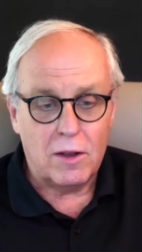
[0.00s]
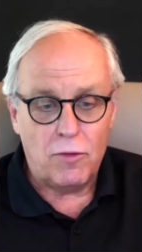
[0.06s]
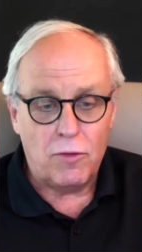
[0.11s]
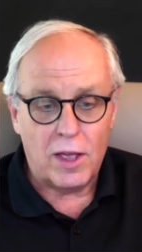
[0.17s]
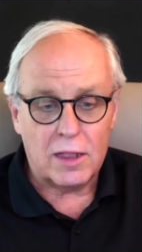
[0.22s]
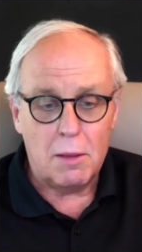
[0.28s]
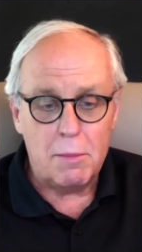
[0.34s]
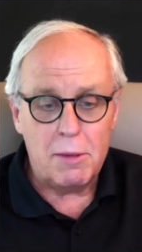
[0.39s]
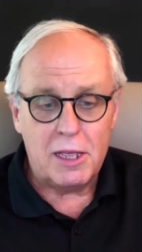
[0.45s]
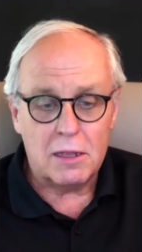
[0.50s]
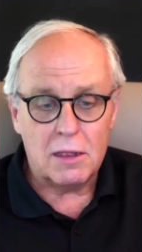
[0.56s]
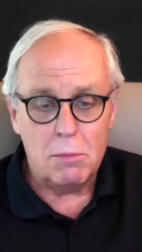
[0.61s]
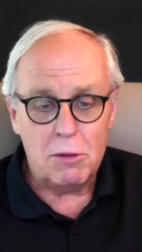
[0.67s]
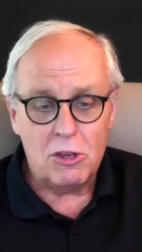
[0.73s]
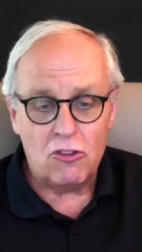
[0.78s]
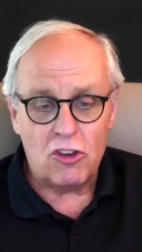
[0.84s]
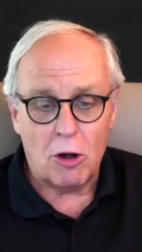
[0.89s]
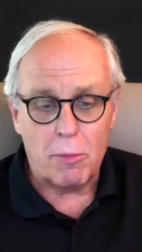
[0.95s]
In fact, let
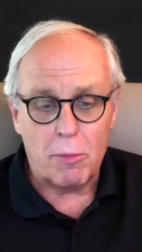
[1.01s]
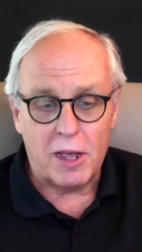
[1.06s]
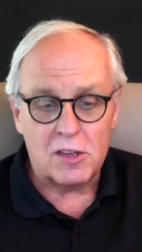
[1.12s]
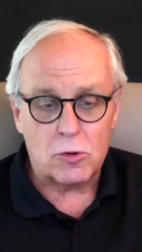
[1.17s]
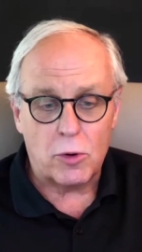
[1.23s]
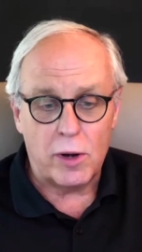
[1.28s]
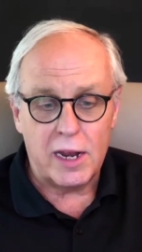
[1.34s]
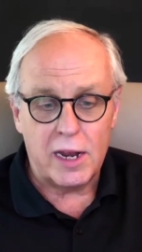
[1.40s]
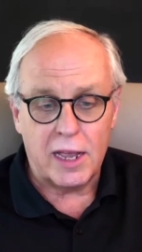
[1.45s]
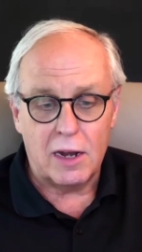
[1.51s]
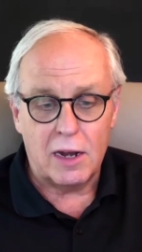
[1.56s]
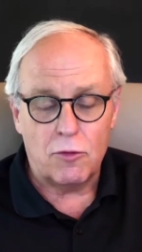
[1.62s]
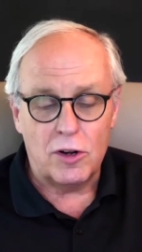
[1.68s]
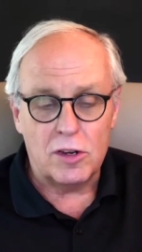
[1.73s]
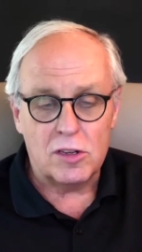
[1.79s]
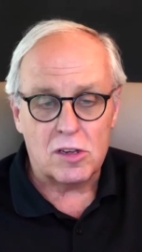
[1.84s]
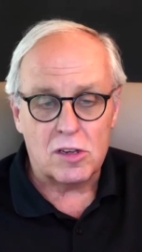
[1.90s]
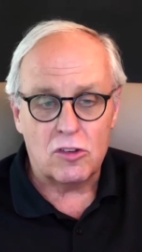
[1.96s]
me share my screen again
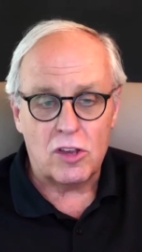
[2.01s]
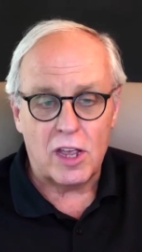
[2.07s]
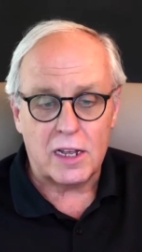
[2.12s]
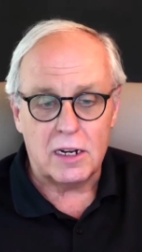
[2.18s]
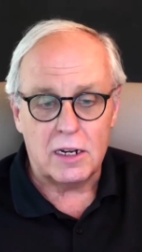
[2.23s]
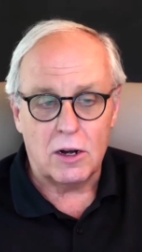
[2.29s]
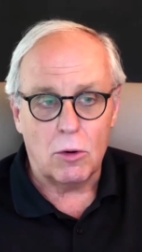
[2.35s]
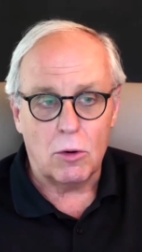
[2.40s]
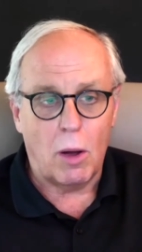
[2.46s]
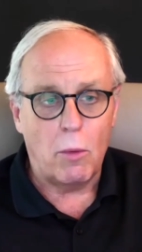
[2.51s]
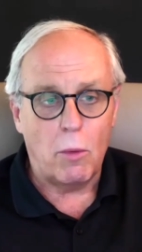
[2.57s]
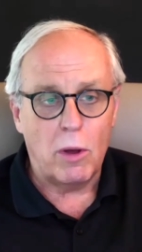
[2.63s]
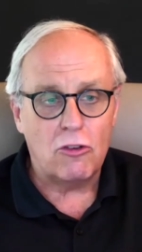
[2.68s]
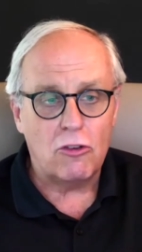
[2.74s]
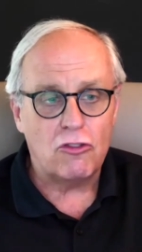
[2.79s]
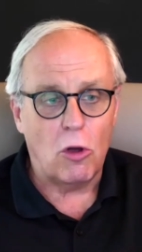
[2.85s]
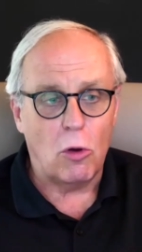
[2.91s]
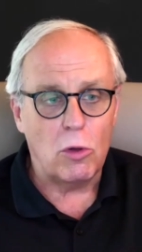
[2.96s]
for just a second here. I want
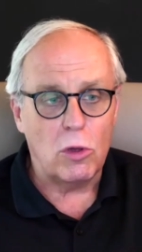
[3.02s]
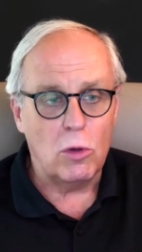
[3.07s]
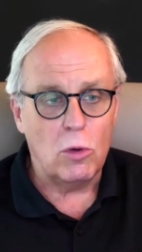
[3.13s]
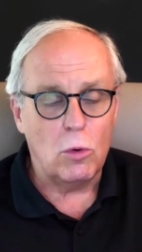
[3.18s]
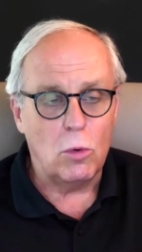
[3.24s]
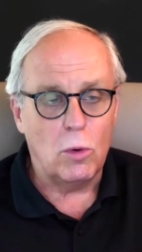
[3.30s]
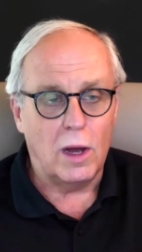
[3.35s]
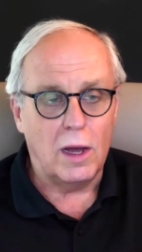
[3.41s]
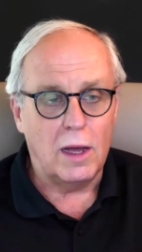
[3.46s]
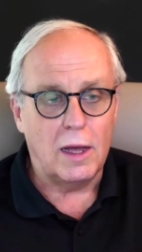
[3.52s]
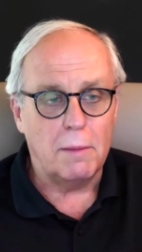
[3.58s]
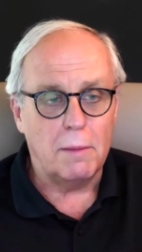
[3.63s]
to show you